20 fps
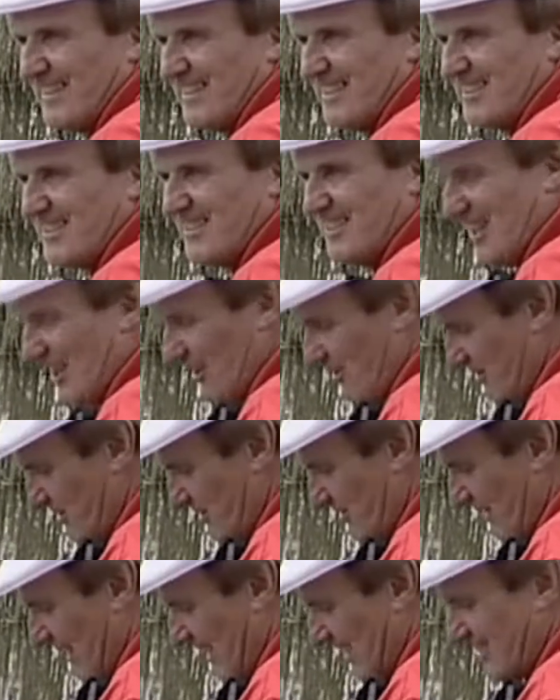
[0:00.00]
There's loads
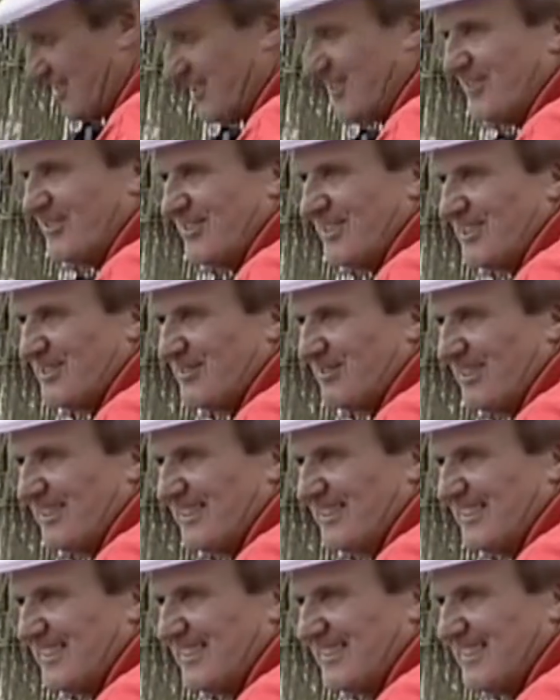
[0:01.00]
of action on this one.